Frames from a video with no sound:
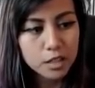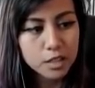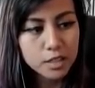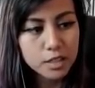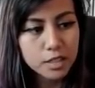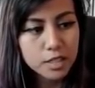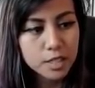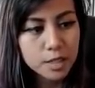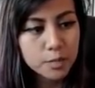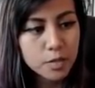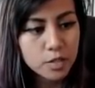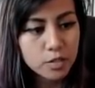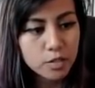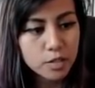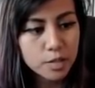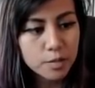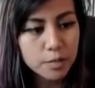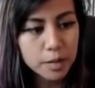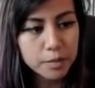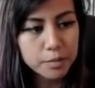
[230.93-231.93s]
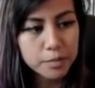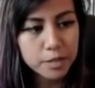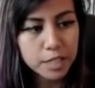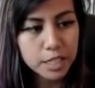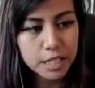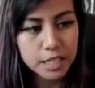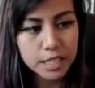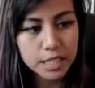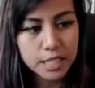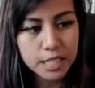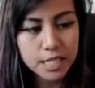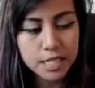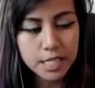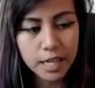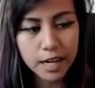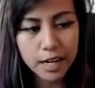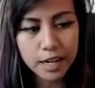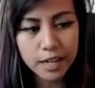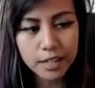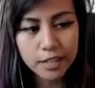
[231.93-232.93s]
A good tip to remember is
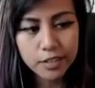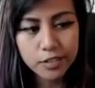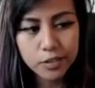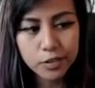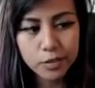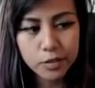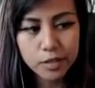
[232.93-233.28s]
that